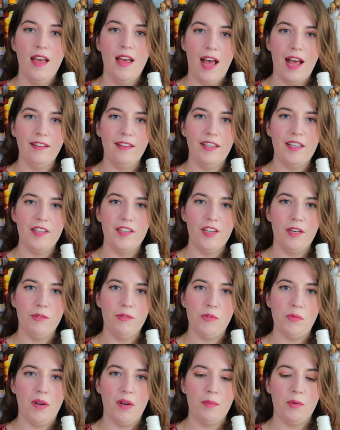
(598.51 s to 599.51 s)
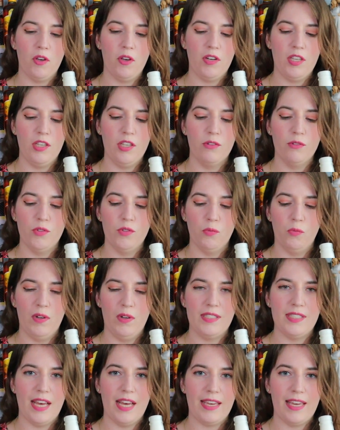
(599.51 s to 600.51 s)
I'll let you know which one I'm going to use
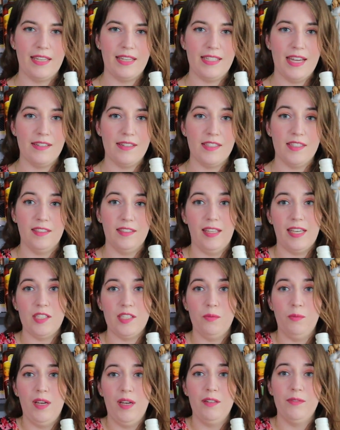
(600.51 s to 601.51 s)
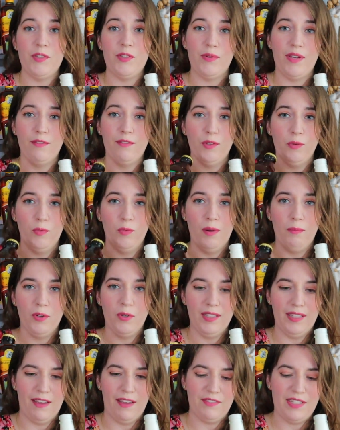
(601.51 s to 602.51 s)
once I get down to the last one, which we have one
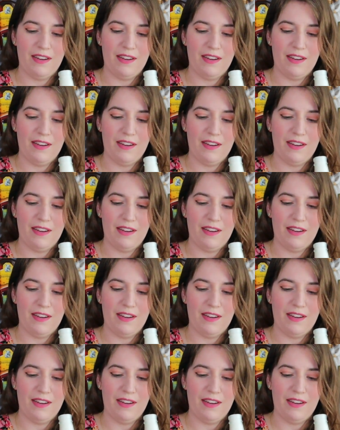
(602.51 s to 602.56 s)
more left